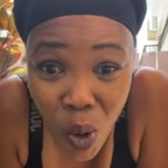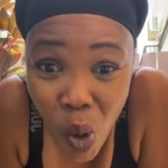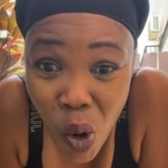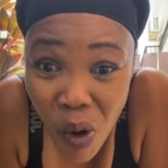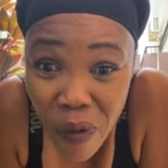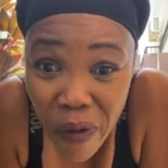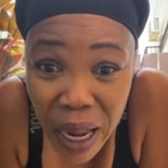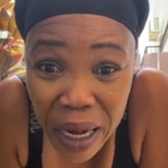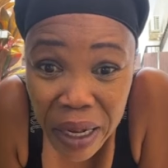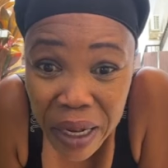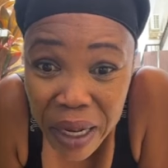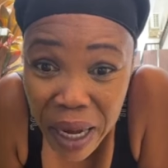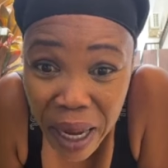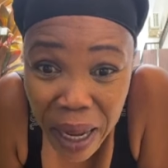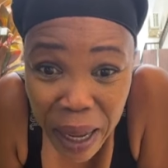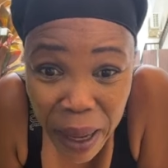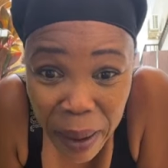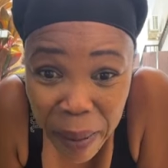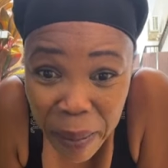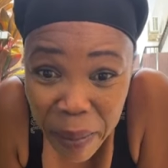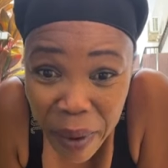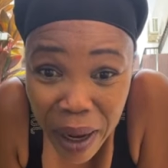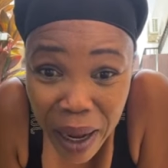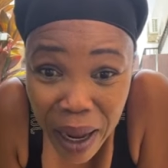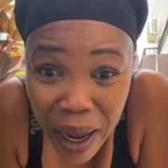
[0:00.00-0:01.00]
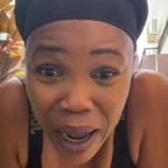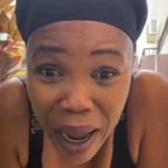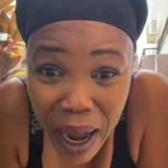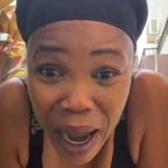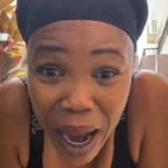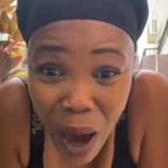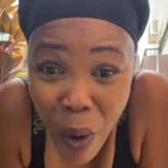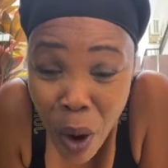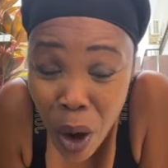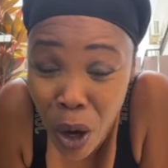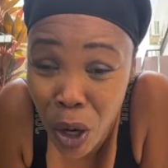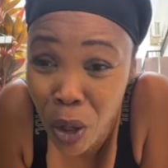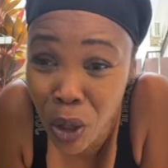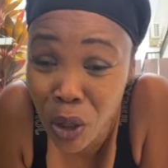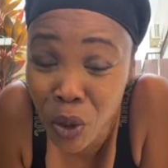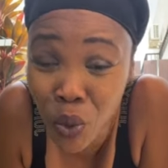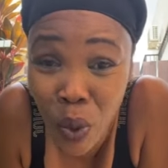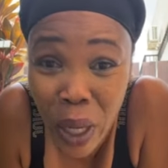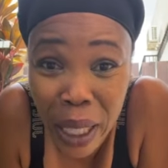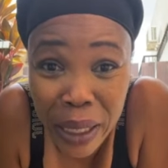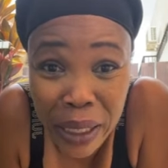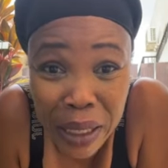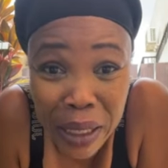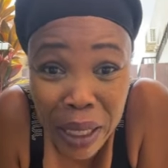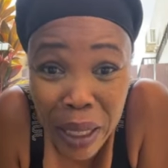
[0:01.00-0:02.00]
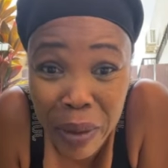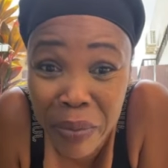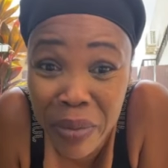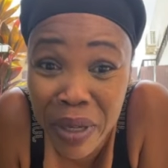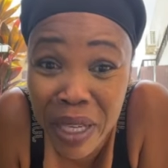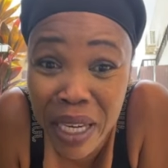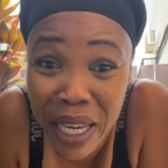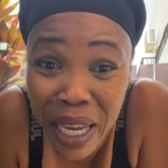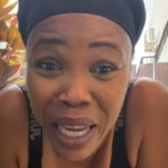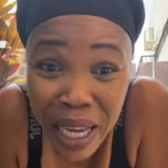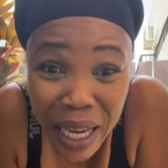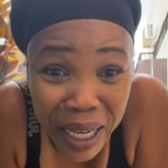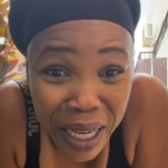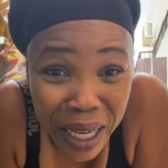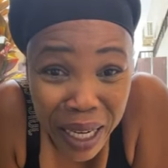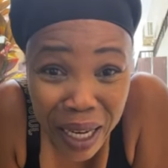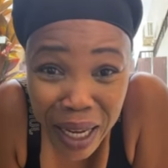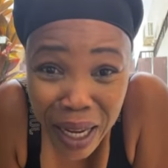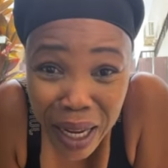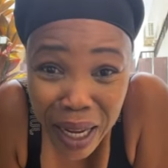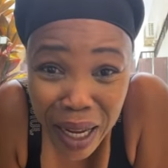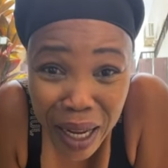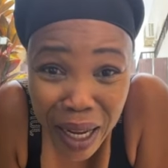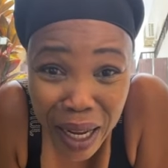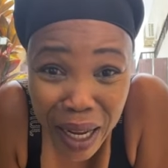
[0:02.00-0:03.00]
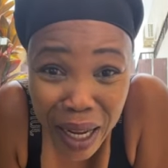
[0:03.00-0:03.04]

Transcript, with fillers: over them. And we're going to just watch them dead.